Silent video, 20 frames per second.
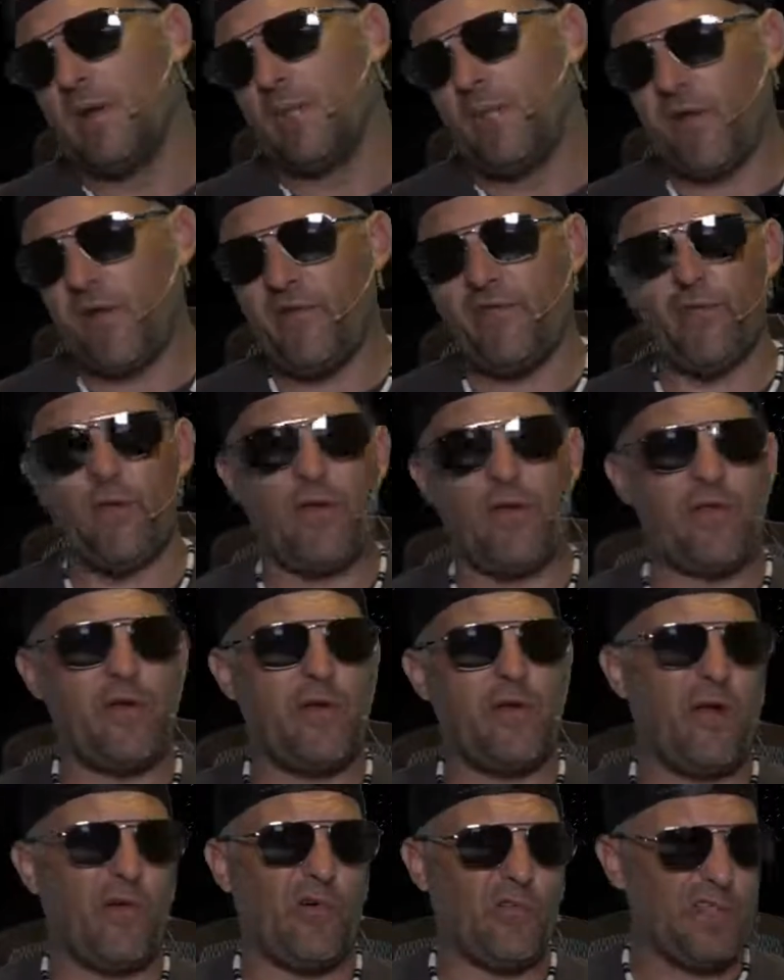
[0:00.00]
pay for rather,
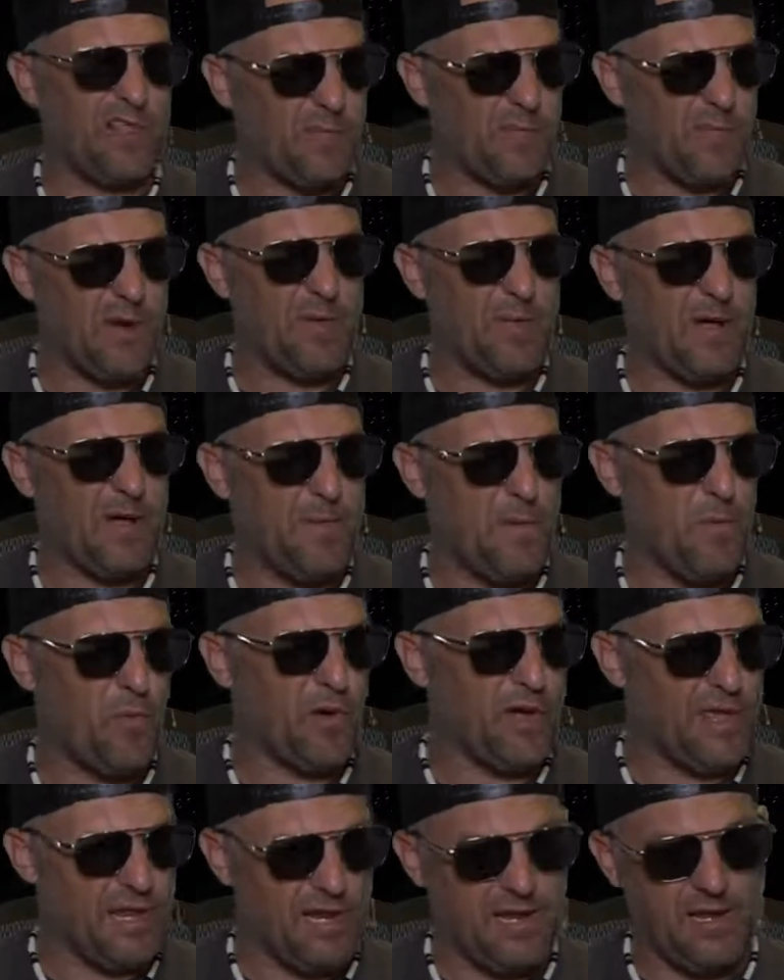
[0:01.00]
and only a limited amount of people
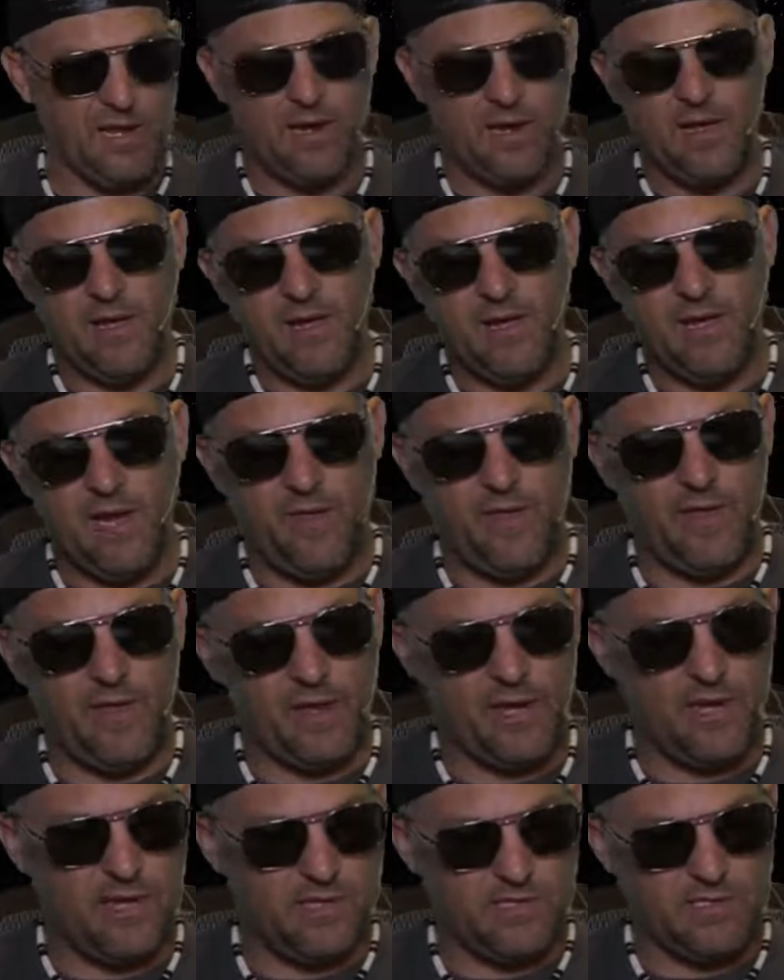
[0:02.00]
get in, and they
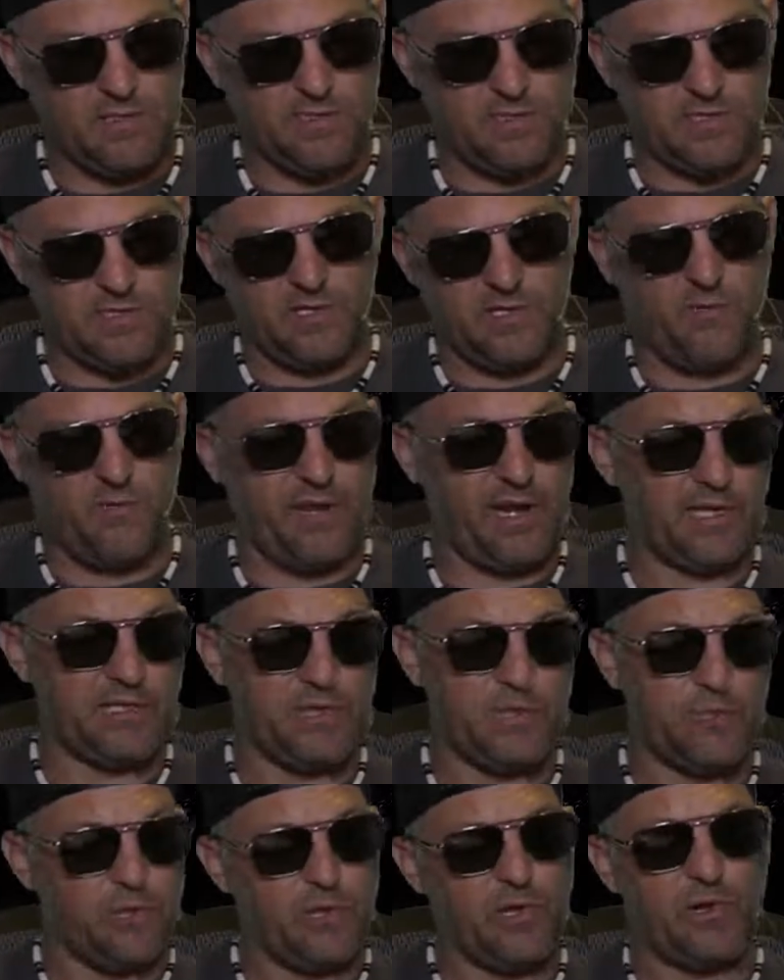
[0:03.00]
get
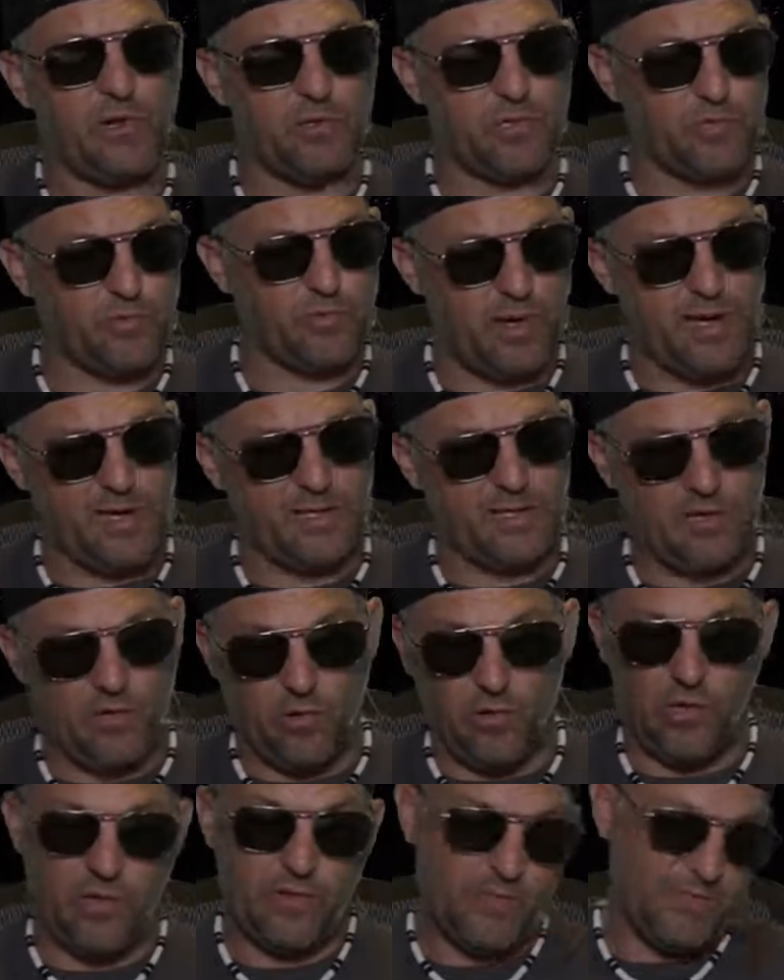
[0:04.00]
some really cool swag
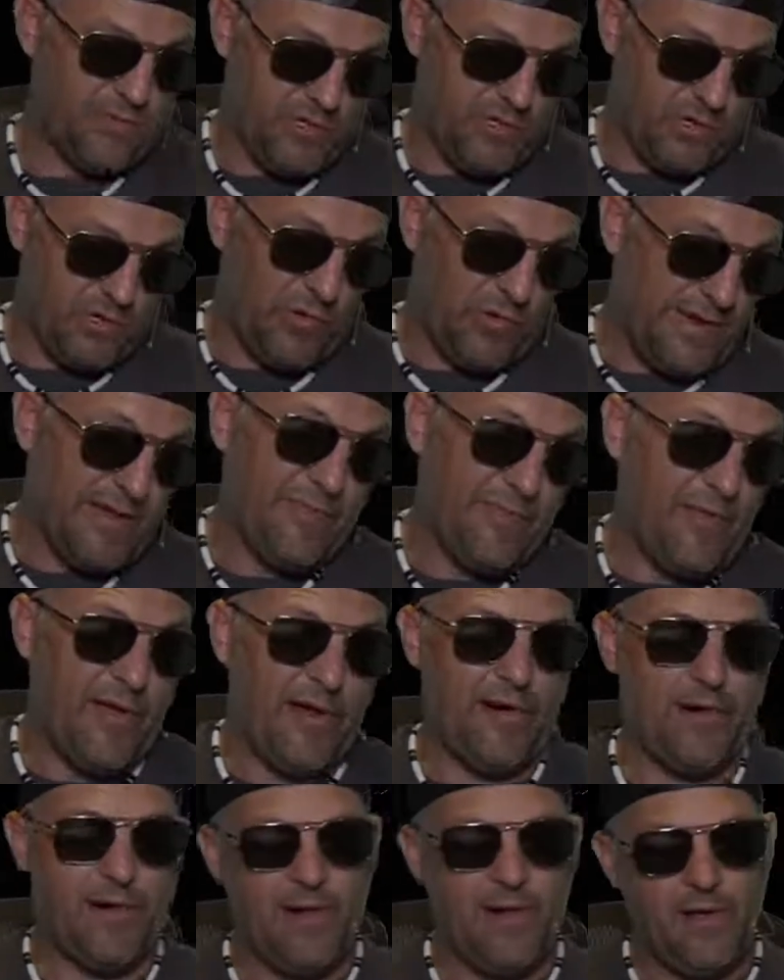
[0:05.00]
that you can only get
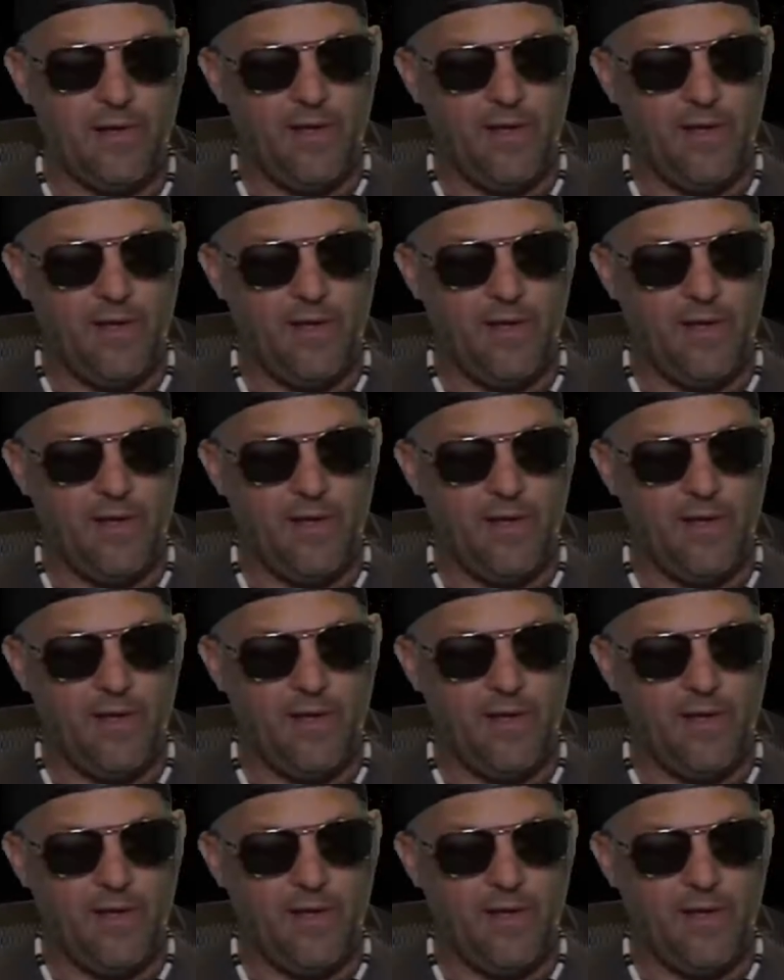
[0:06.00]
there.